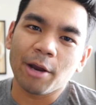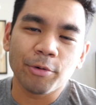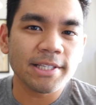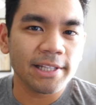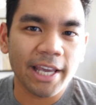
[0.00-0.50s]

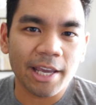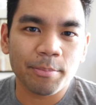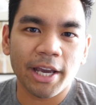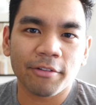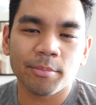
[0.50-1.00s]
recently
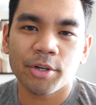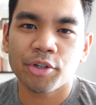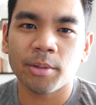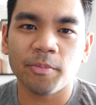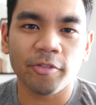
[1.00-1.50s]
came back from a
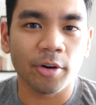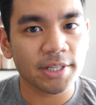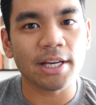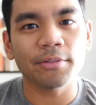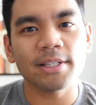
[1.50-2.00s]
trip from
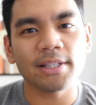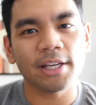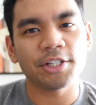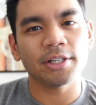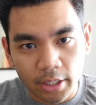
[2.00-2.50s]
Southeast
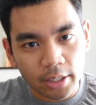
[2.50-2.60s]
Asia.